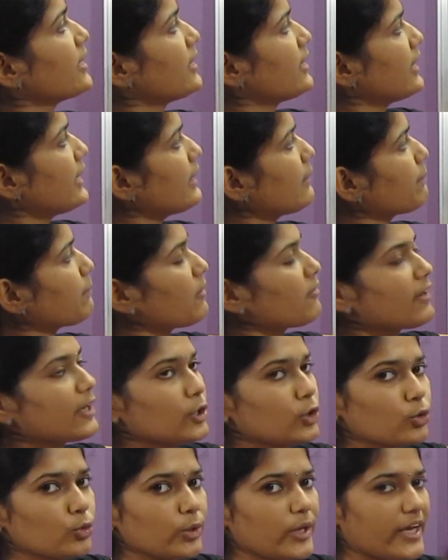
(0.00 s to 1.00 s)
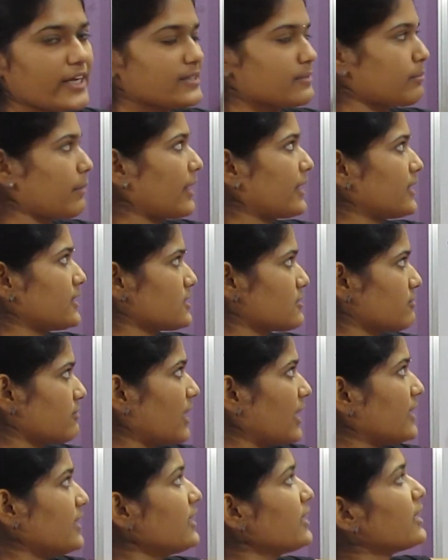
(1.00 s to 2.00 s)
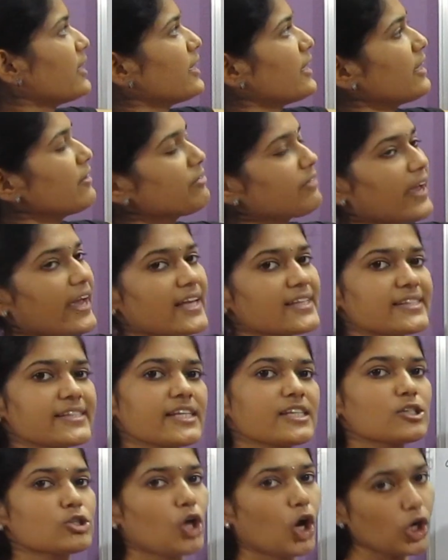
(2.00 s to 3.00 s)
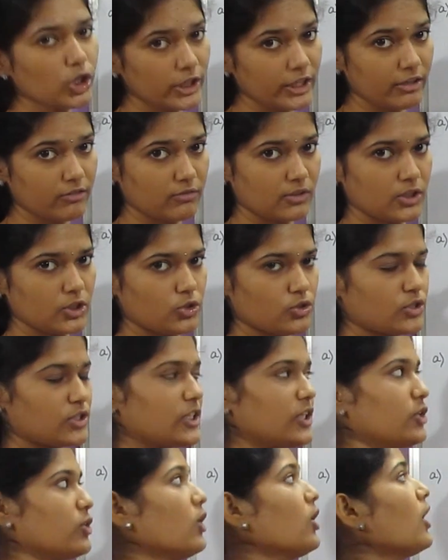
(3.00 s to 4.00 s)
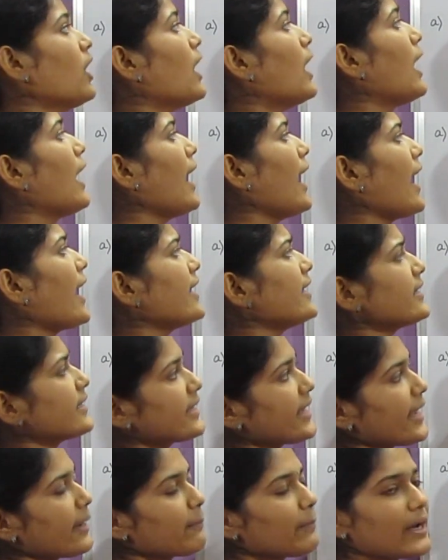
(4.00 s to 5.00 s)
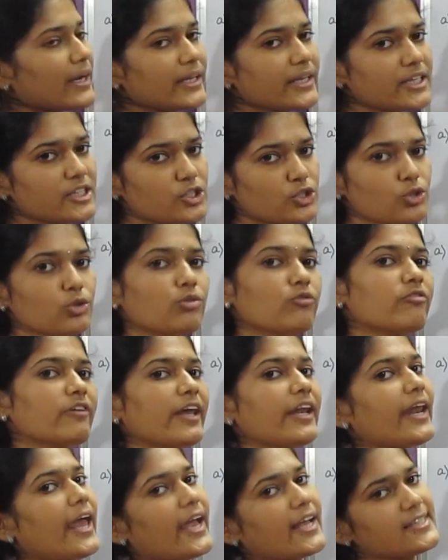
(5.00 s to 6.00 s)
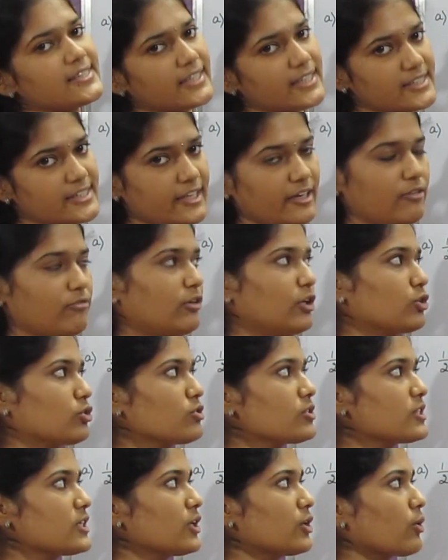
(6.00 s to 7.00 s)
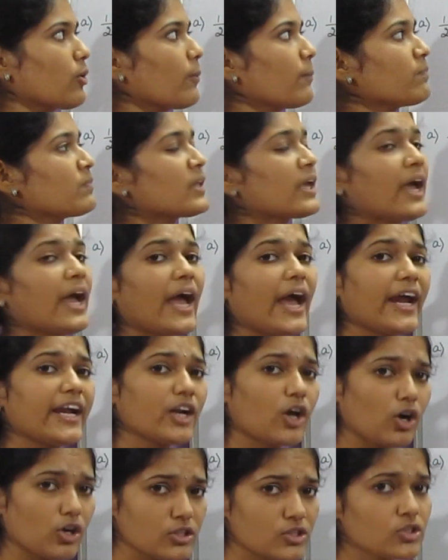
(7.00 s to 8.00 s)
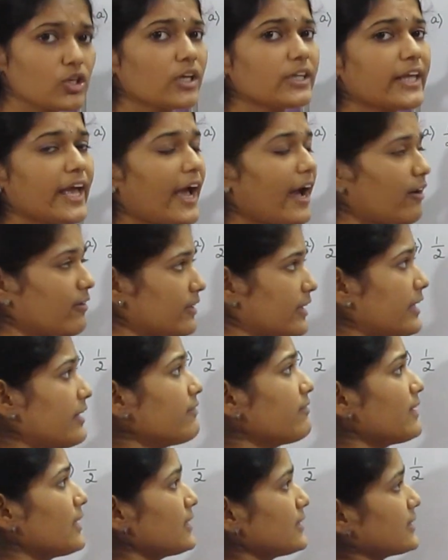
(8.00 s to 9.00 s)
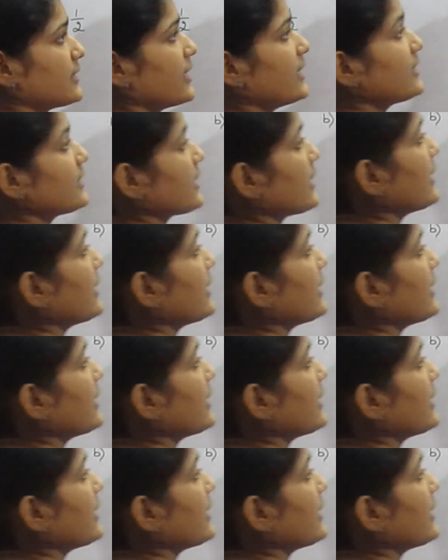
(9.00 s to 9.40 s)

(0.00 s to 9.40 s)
e power 2x minus 1 if x is not equal to 0 and k minus 2 when x is equal to 0. And also they have given that